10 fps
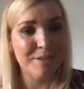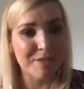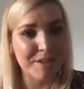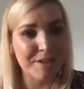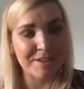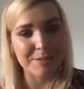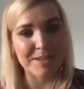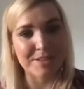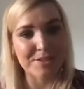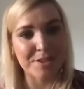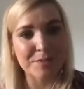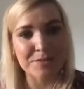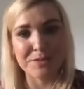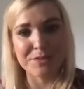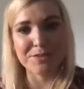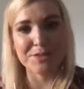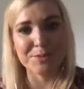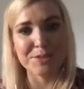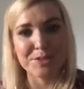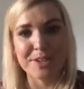figure as well in terms of a result,
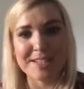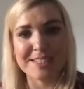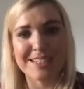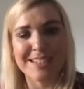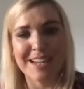which is great.